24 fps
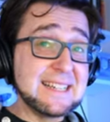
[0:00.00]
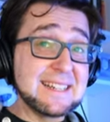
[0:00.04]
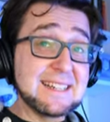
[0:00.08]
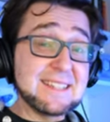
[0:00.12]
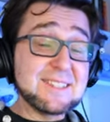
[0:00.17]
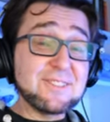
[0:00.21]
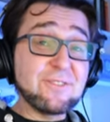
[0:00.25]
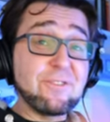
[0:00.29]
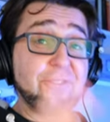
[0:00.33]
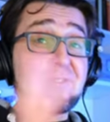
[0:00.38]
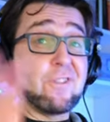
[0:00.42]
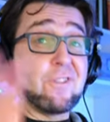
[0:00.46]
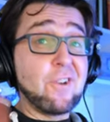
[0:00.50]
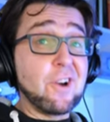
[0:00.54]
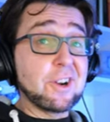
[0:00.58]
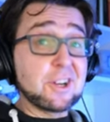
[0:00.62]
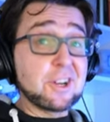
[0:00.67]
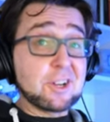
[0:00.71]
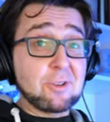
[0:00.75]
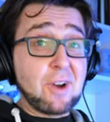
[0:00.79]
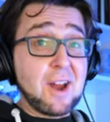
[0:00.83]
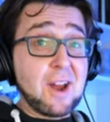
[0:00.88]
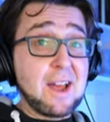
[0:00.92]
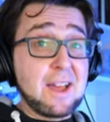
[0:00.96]
That's a far
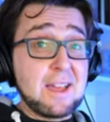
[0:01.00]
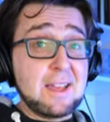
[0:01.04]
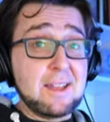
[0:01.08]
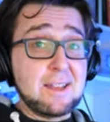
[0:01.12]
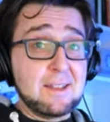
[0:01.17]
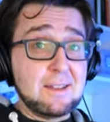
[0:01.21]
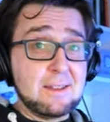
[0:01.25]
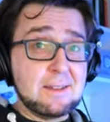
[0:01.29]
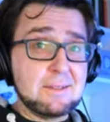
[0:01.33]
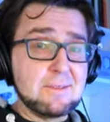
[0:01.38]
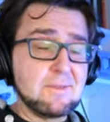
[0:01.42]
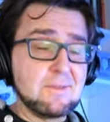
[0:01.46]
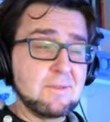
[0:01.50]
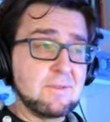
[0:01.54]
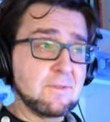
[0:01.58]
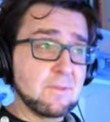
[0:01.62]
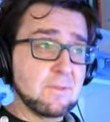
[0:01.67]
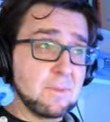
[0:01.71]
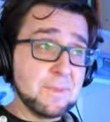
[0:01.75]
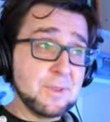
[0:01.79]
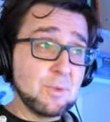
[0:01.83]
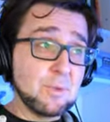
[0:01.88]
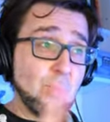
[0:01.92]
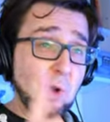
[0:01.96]
cry
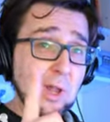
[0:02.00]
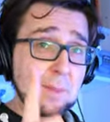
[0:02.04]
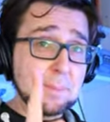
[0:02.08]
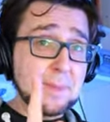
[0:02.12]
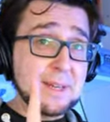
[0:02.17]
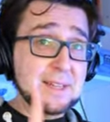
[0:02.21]
from the one